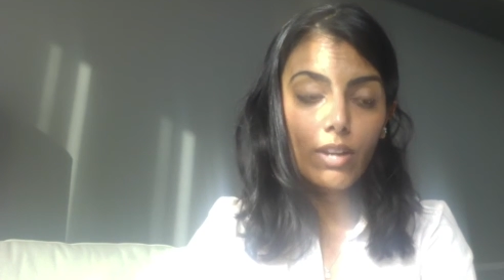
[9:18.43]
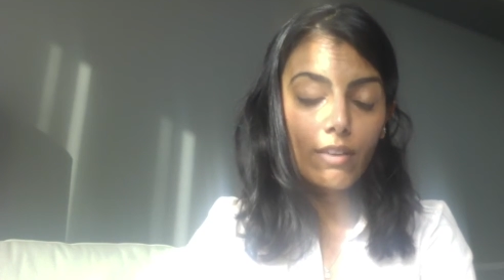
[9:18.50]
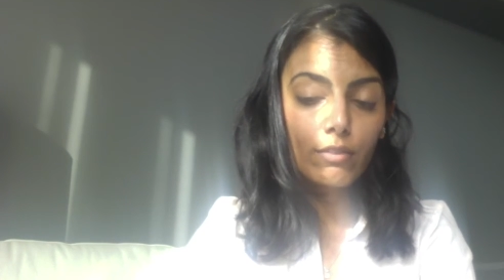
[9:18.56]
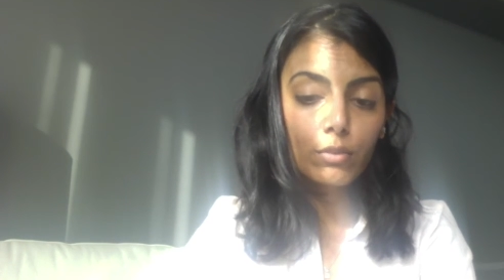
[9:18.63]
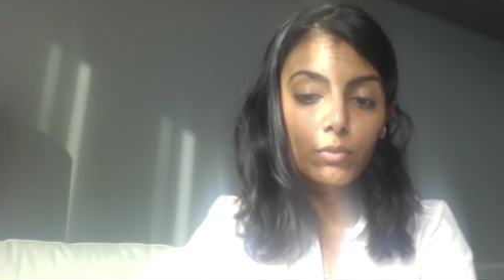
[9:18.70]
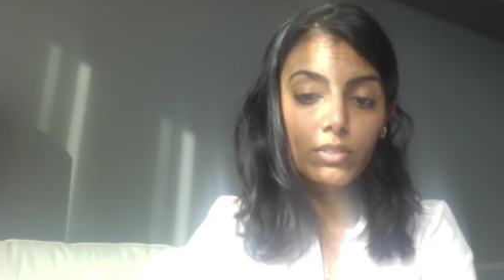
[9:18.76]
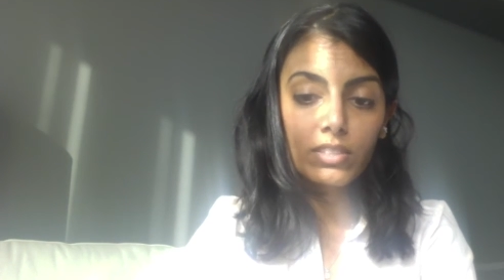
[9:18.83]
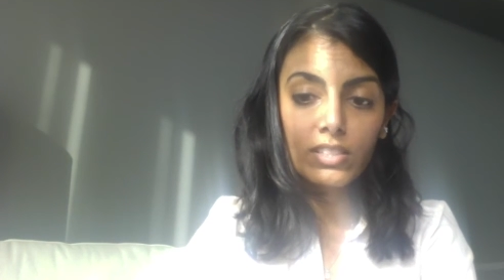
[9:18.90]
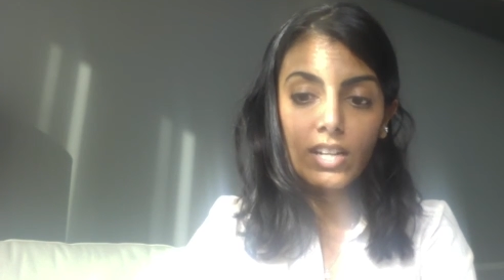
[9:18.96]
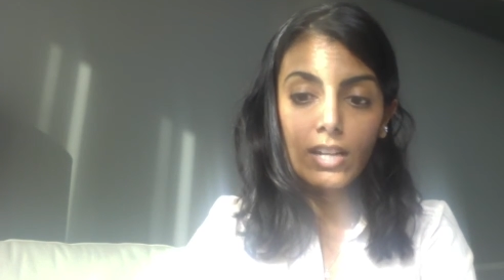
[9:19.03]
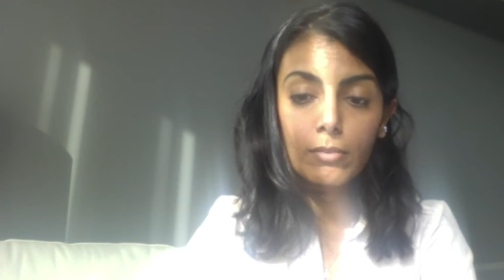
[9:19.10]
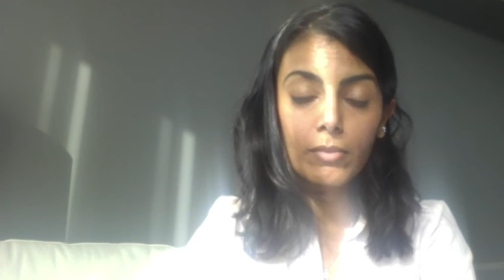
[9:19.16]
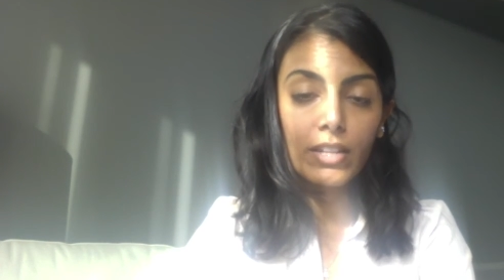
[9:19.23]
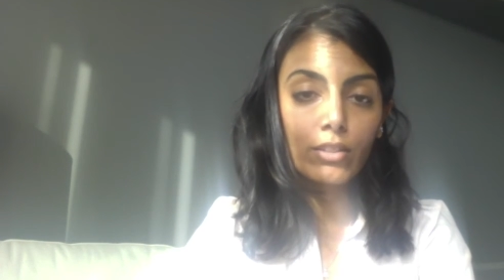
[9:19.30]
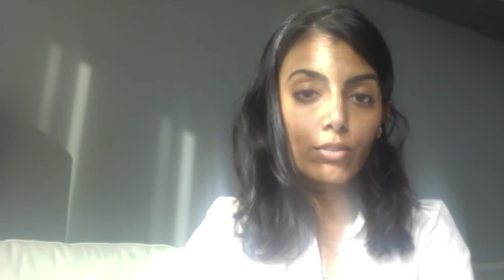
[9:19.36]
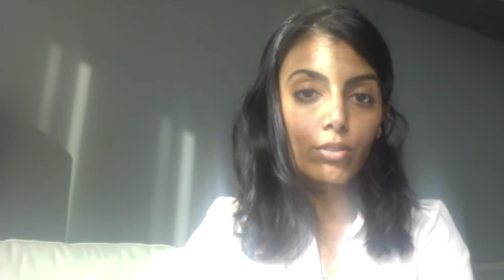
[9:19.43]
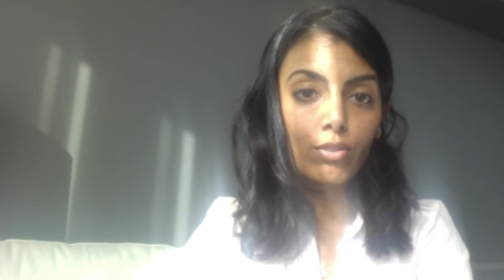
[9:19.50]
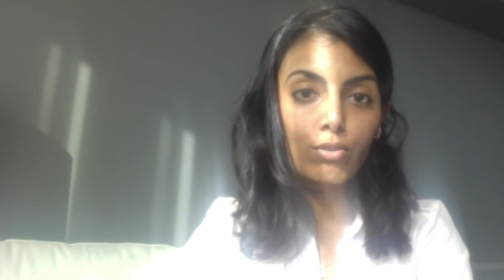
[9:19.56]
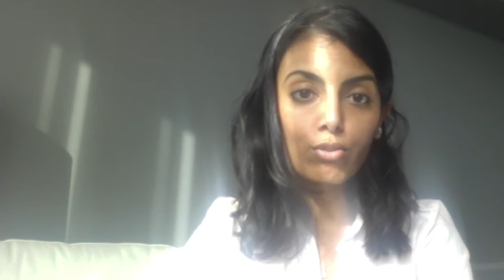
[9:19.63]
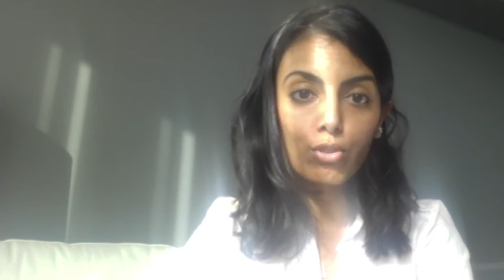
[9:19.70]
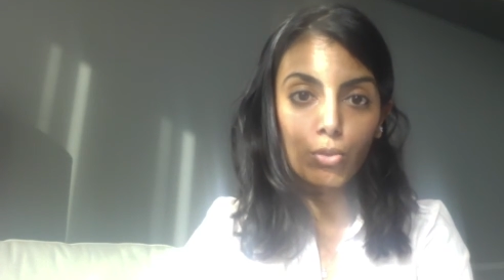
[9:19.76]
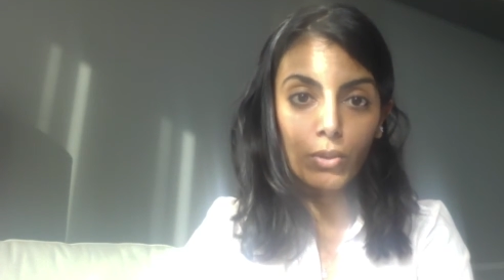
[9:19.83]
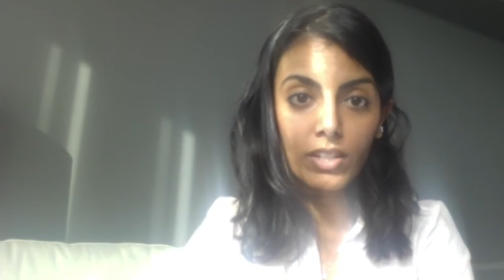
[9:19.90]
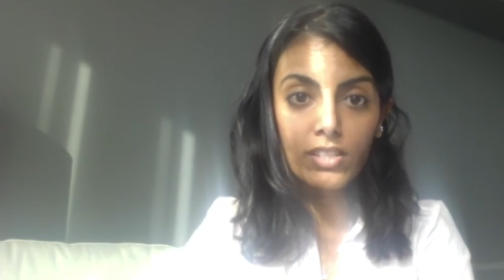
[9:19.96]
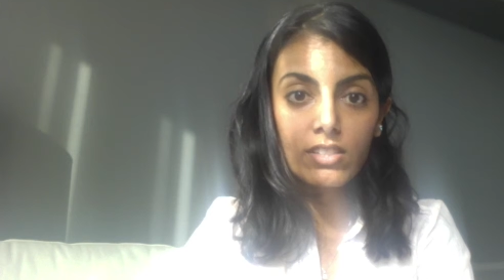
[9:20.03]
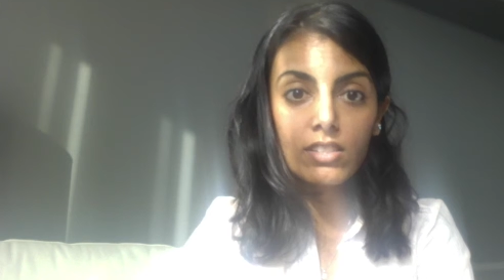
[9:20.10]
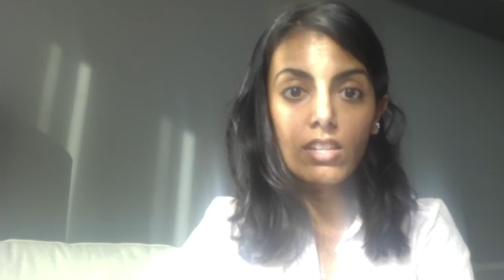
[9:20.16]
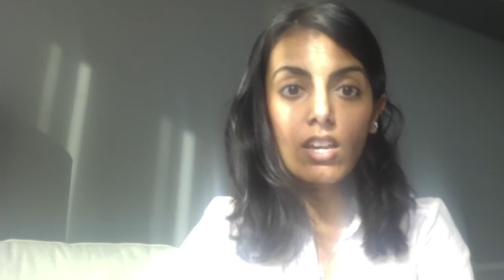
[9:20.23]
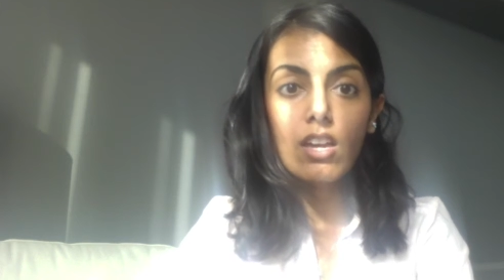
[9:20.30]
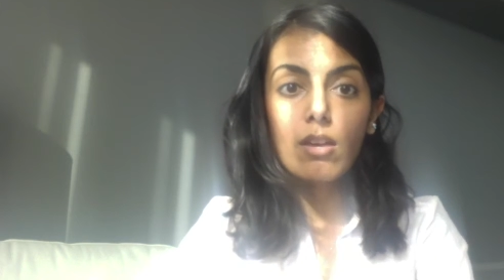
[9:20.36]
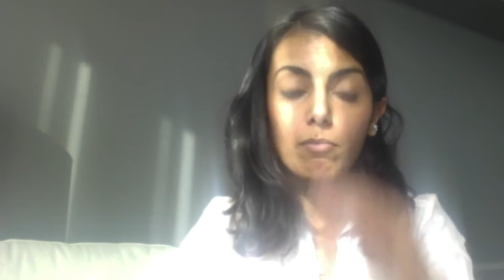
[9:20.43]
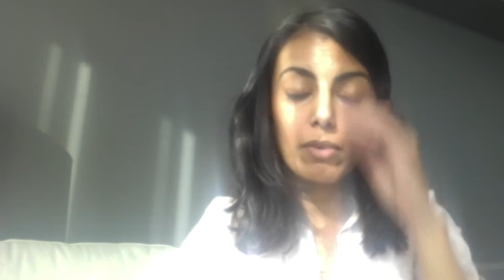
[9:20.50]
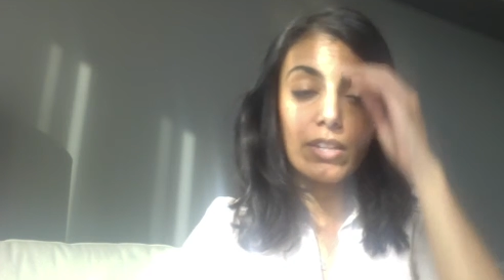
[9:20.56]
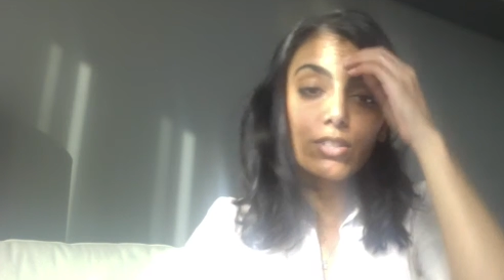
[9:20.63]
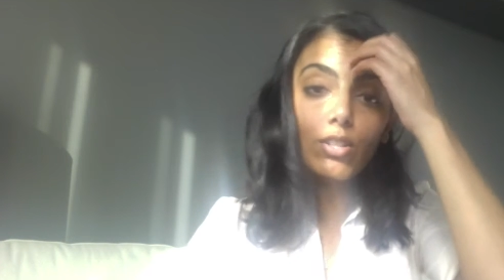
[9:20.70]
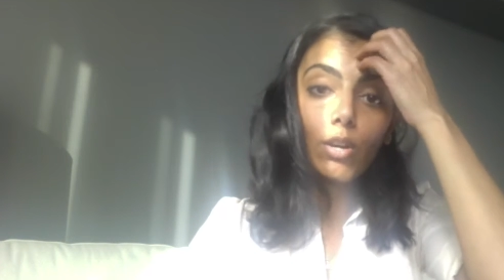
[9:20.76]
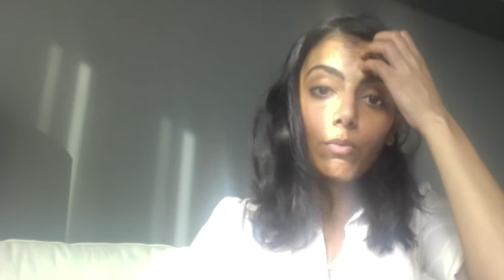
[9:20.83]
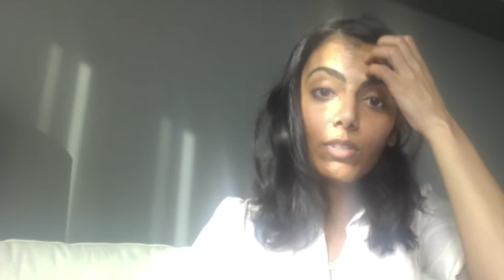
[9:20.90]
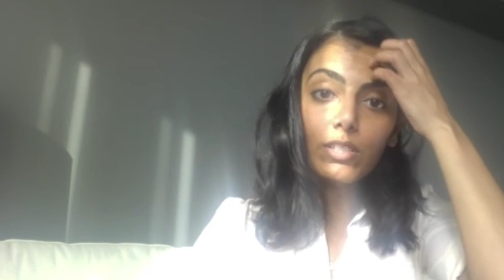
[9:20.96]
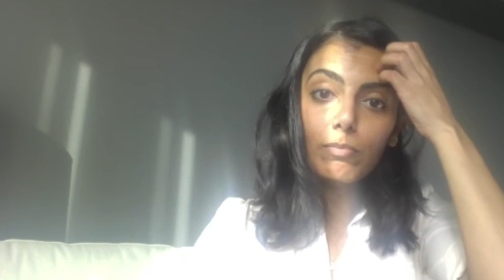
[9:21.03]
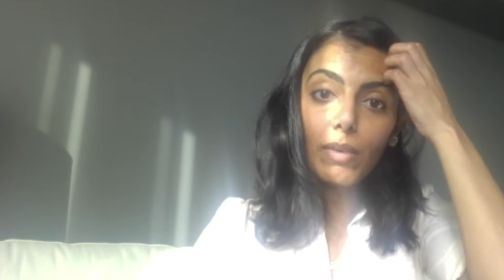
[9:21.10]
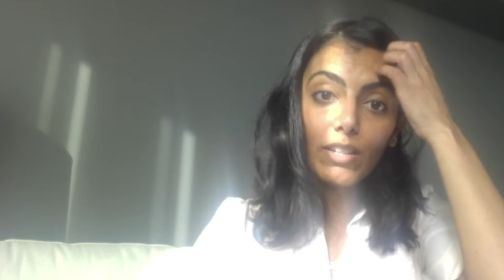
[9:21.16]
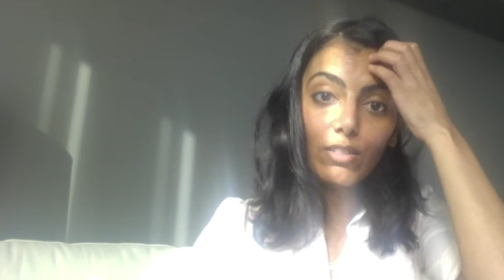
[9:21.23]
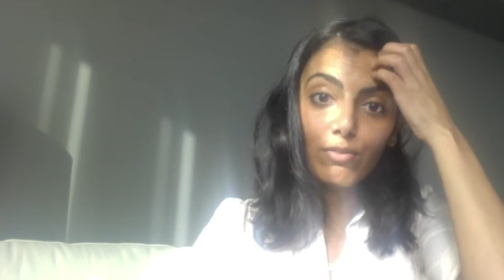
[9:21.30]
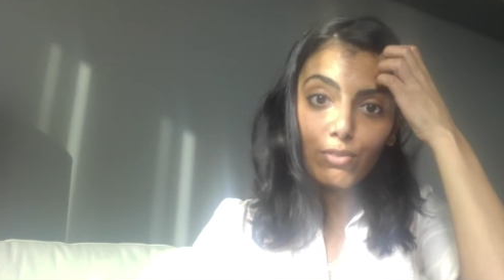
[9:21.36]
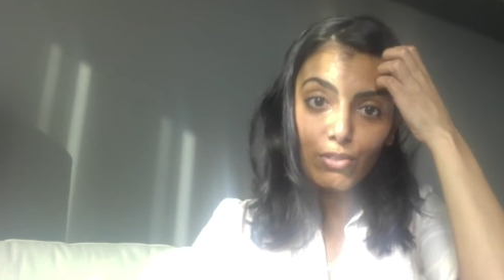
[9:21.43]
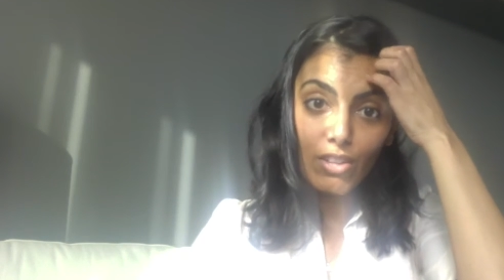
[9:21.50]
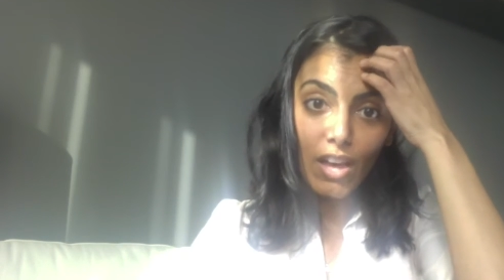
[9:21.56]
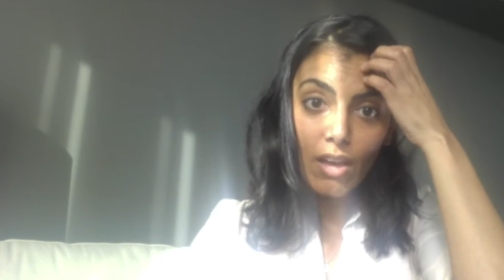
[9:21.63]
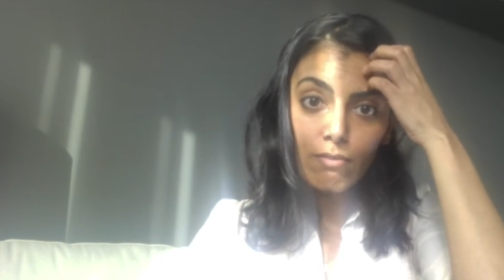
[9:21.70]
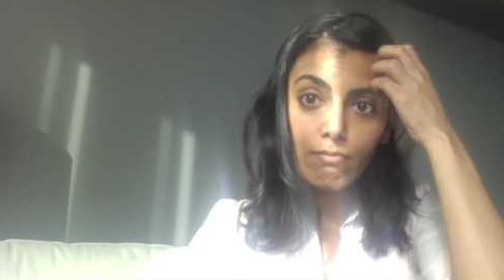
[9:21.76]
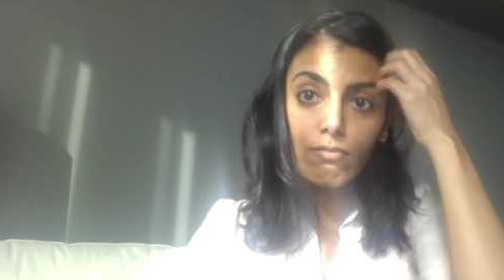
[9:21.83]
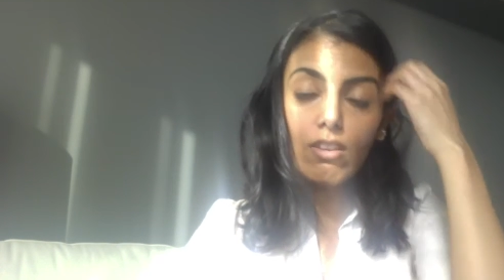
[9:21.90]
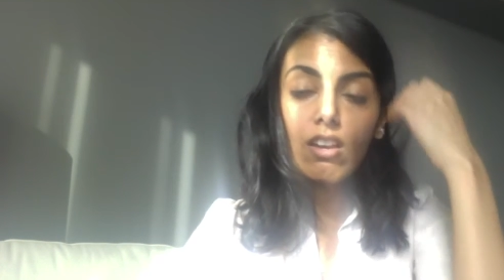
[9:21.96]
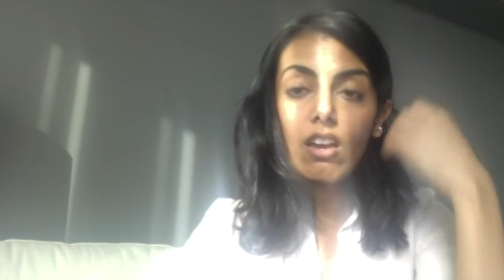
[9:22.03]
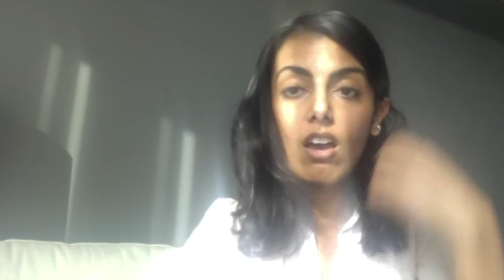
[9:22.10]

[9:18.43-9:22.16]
Everyone's got to make their own choice based on what's best for them.